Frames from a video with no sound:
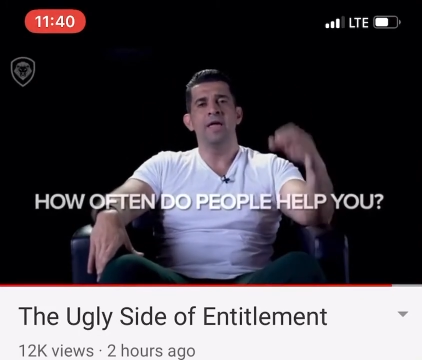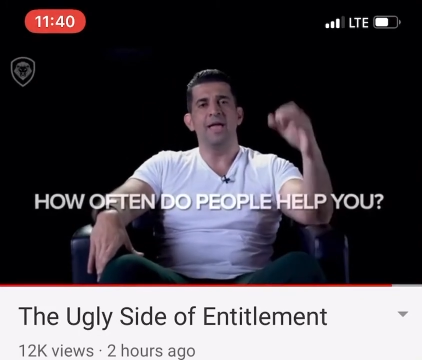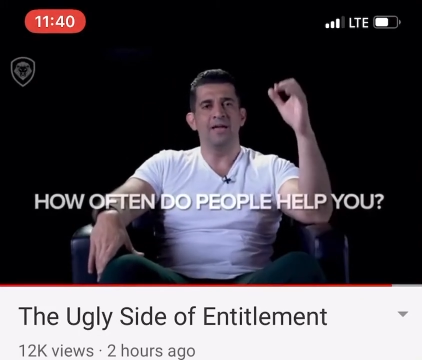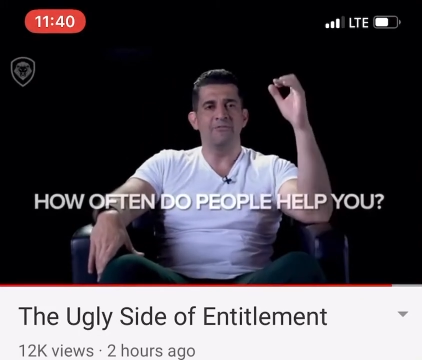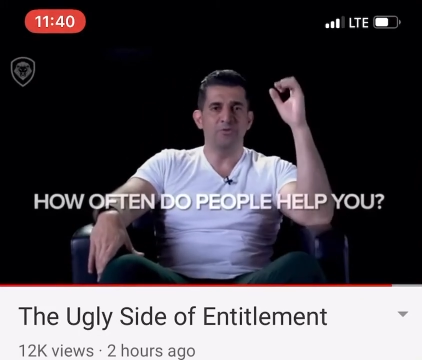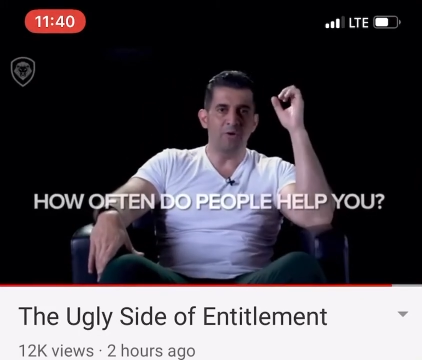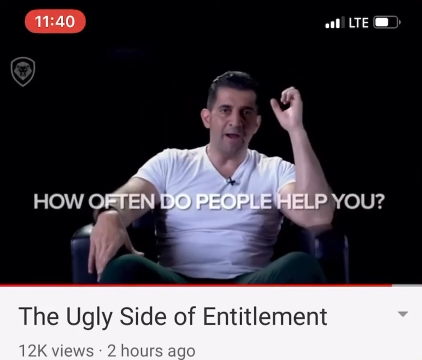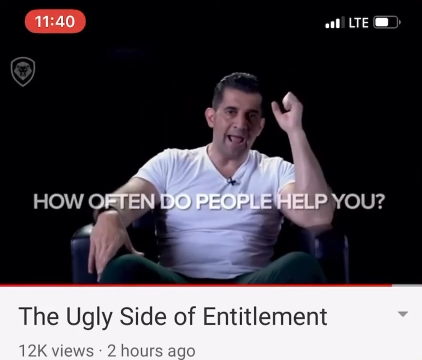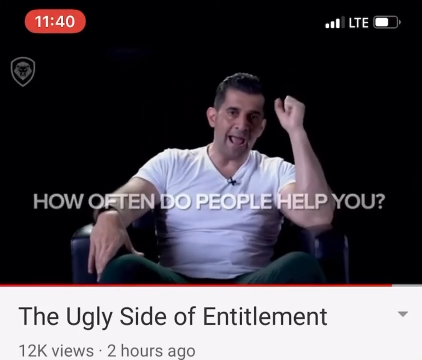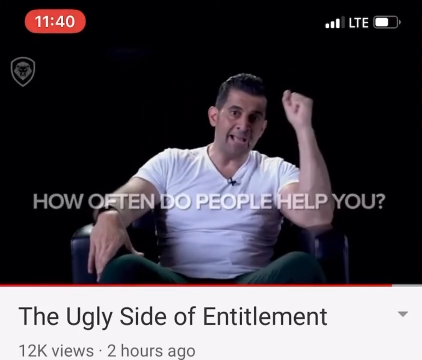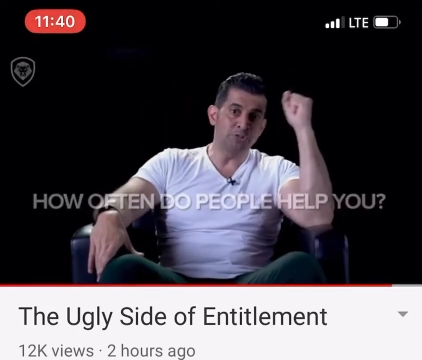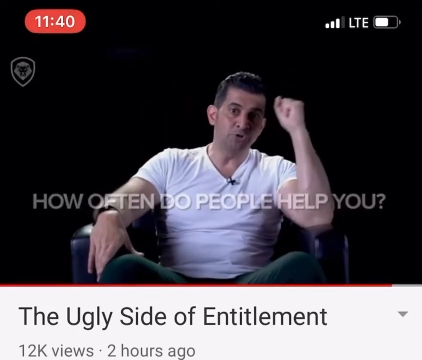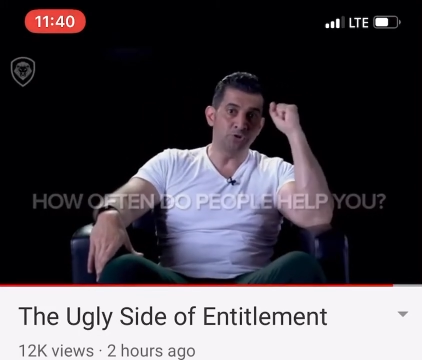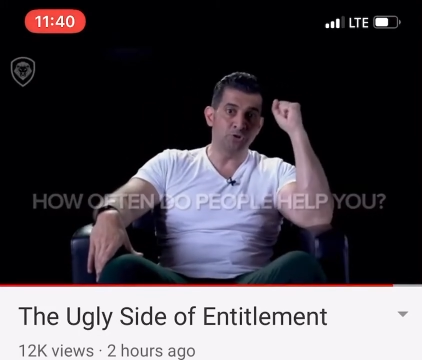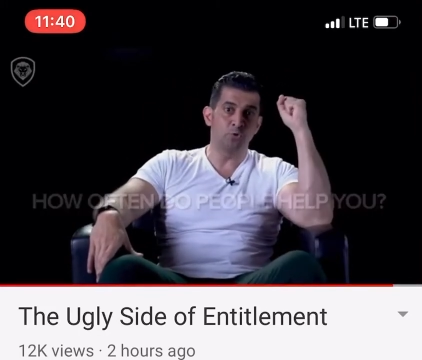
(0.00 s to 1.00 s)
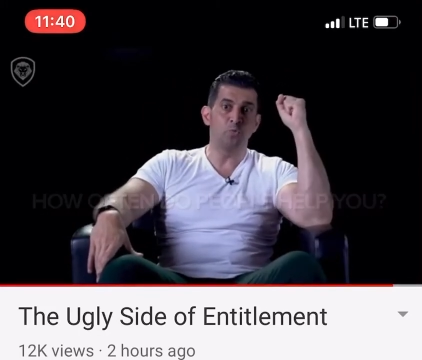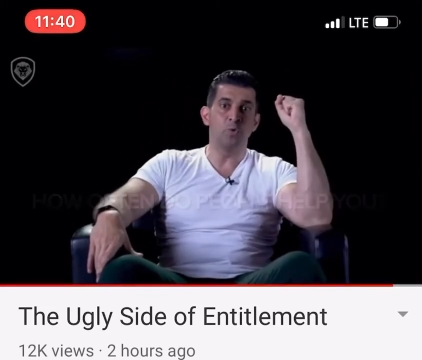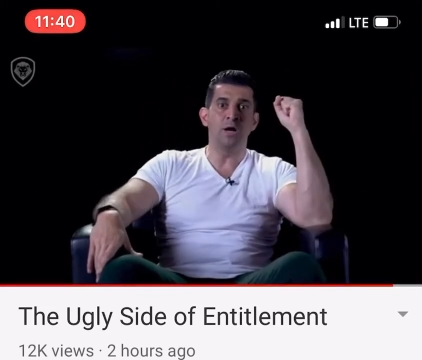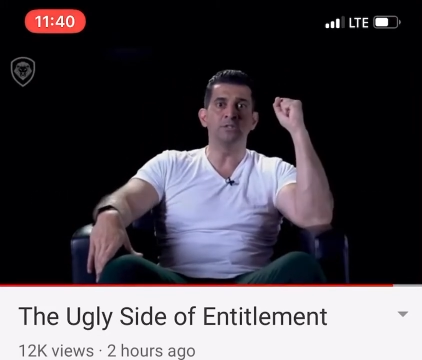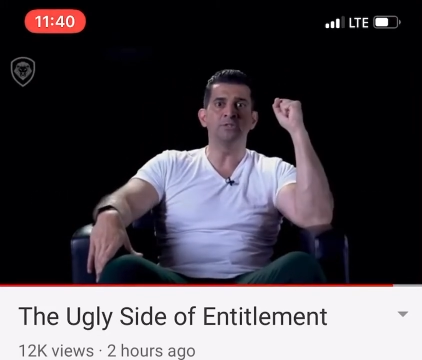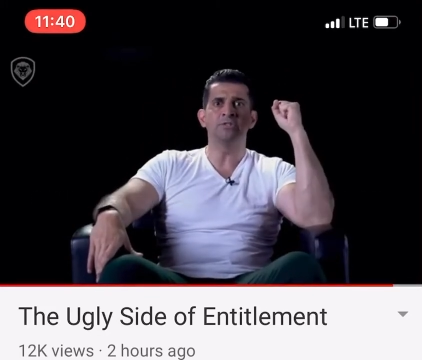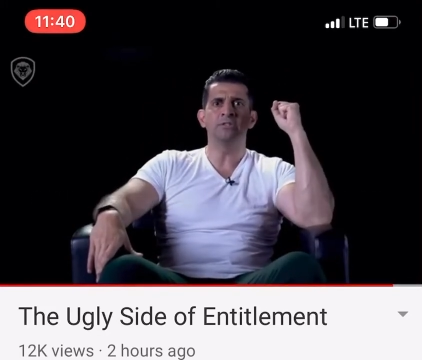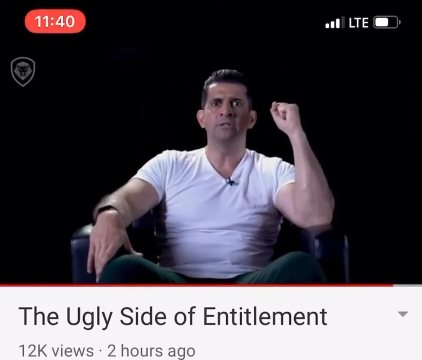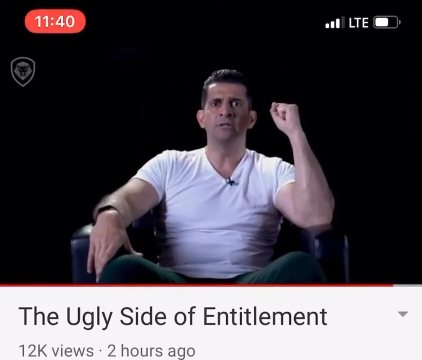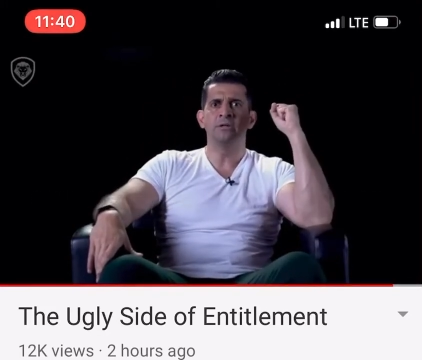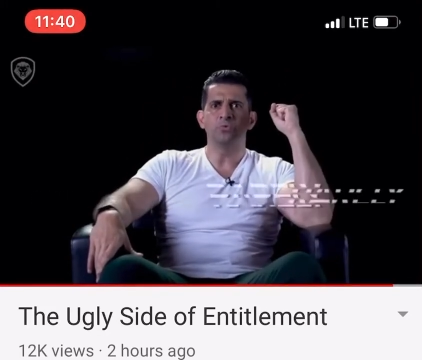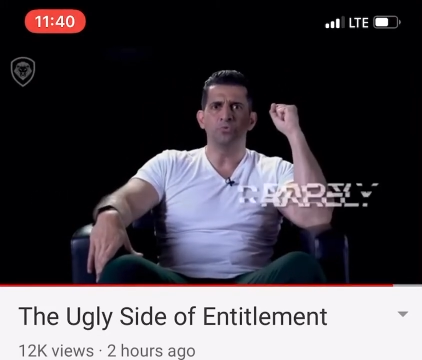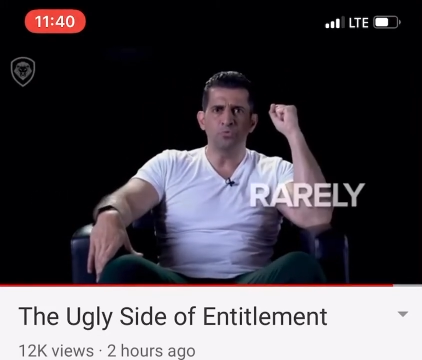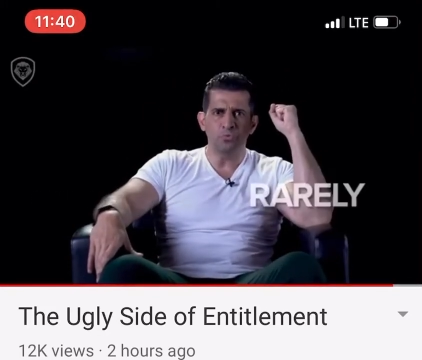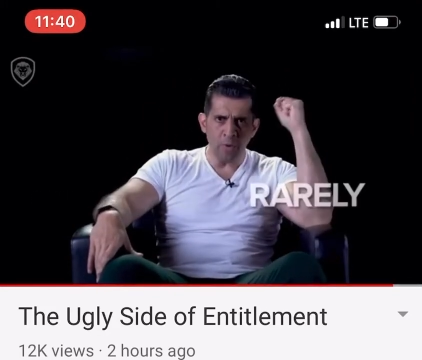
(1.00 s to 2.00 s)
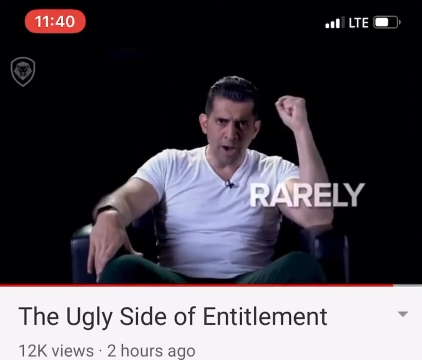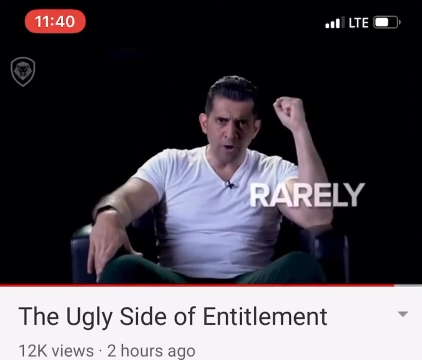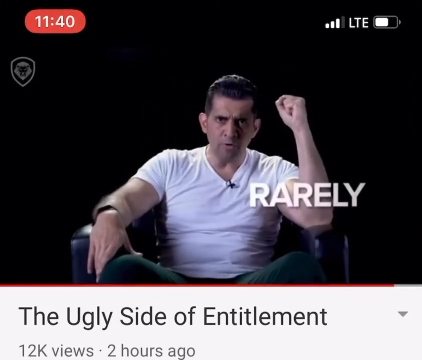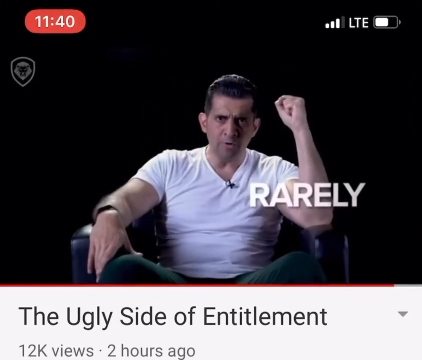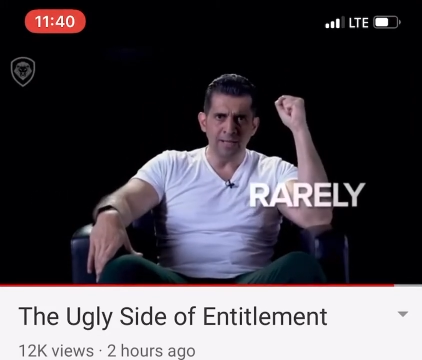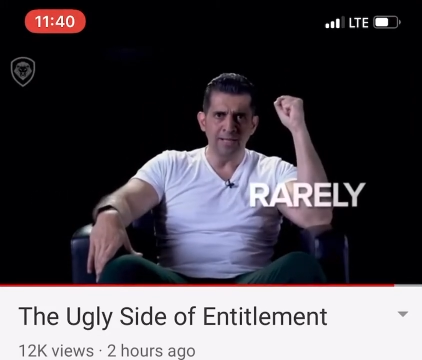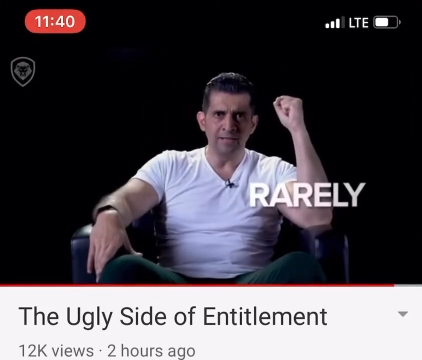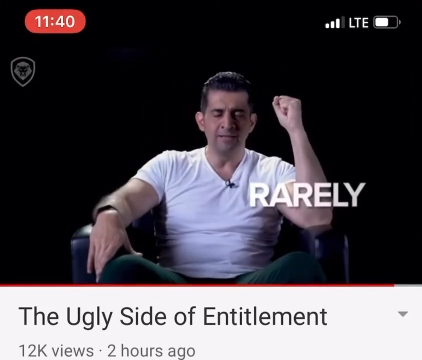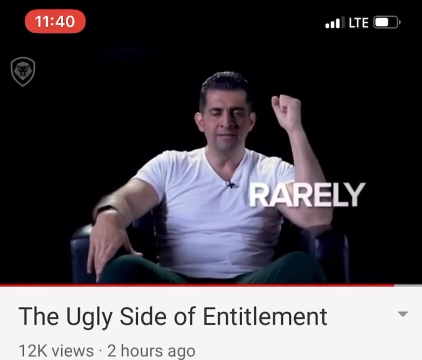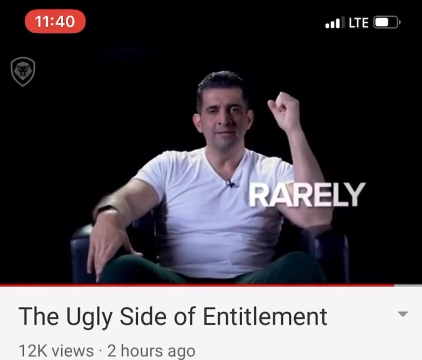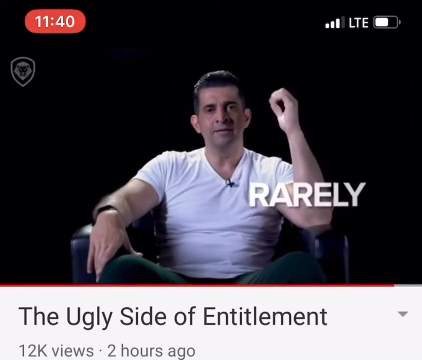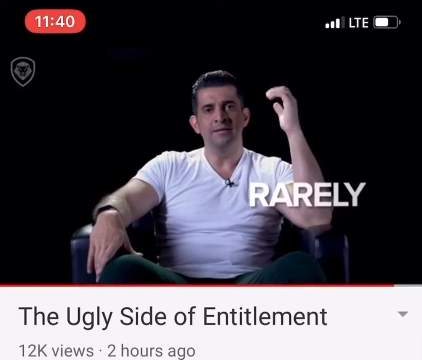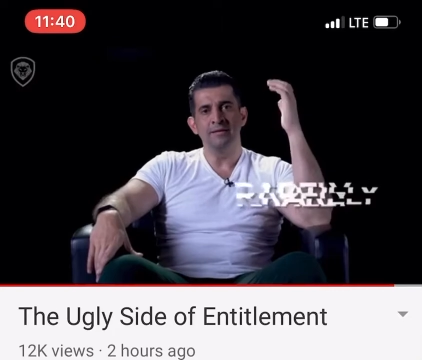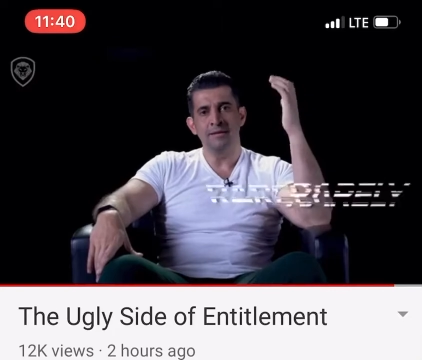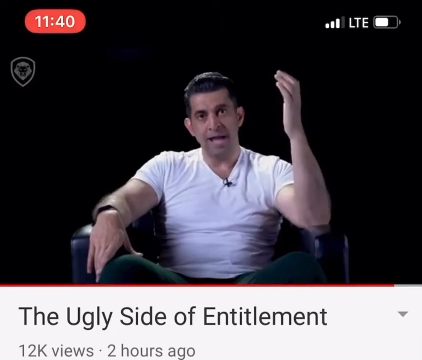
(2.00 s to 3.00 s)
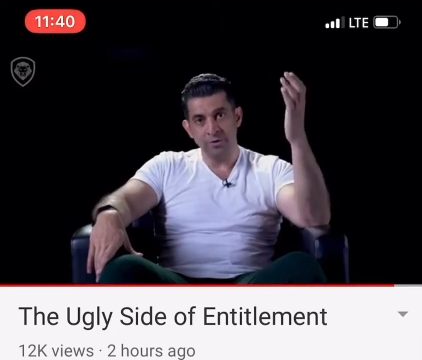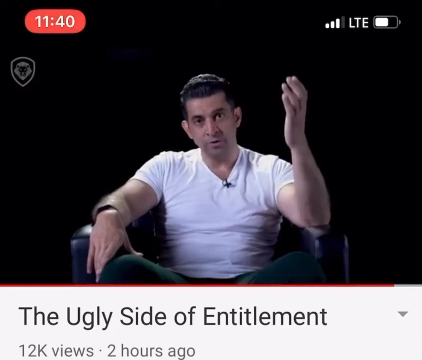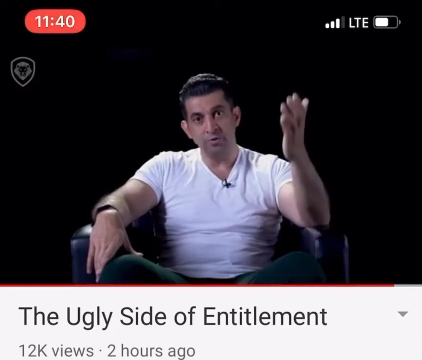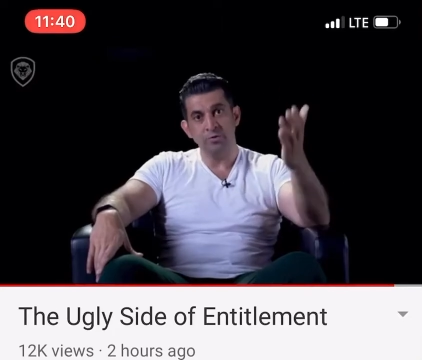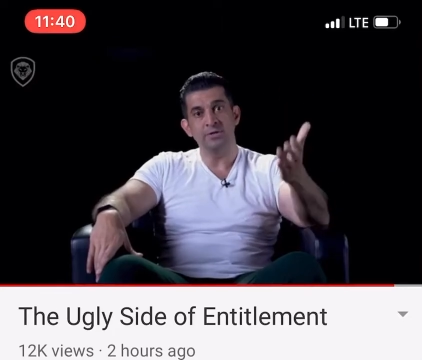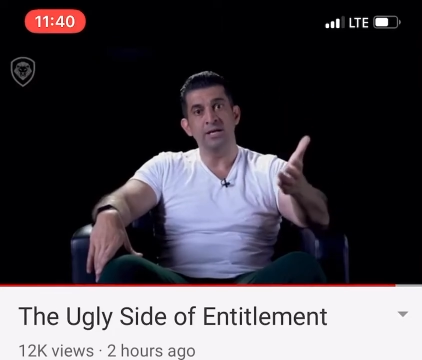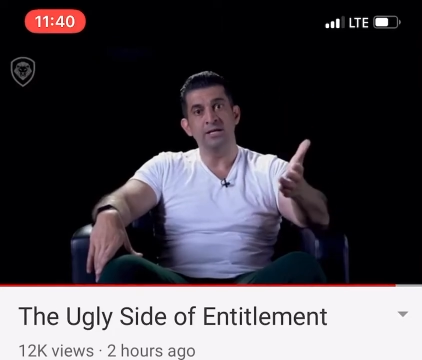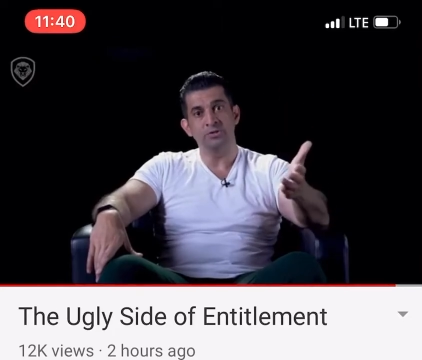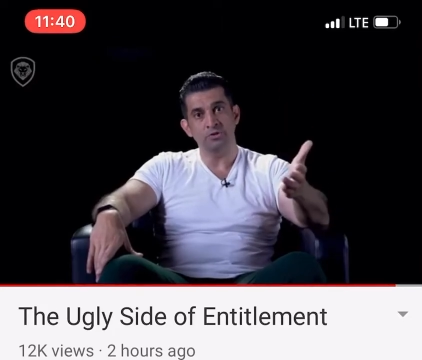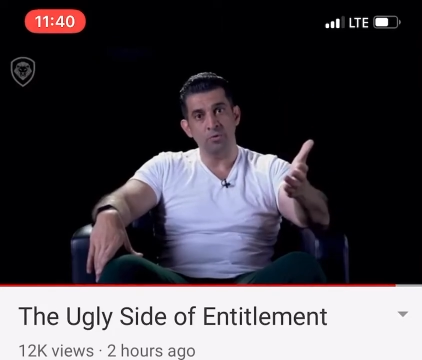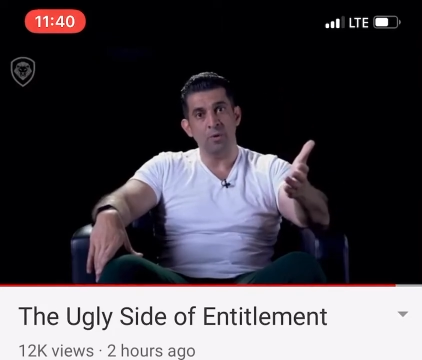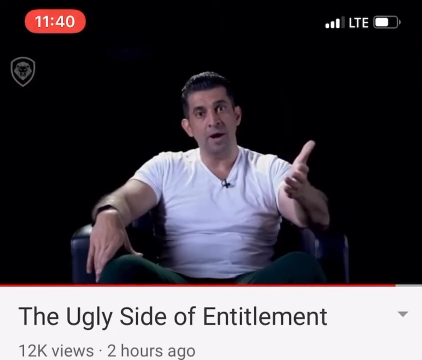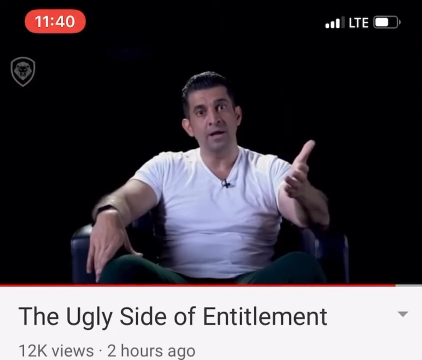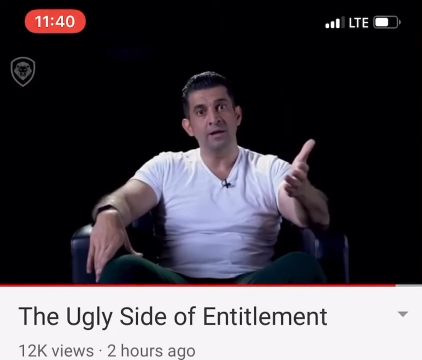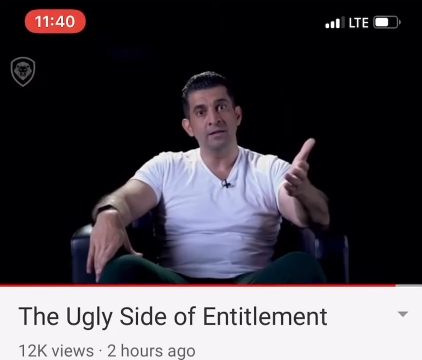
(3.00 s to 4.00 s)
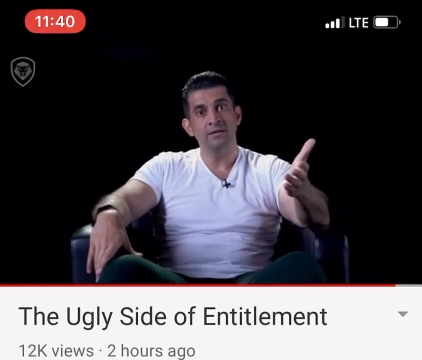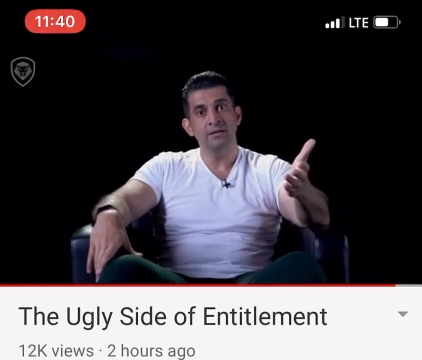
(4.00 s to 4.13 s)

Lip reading: If your answer was rarely, now you know the answer why.